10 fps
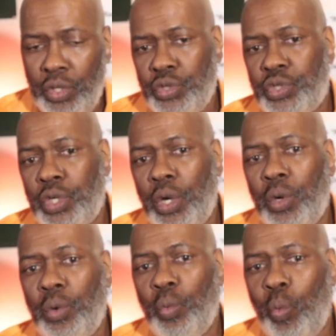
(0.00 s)

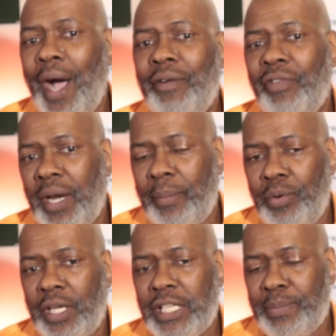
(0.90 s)
So, why write a book is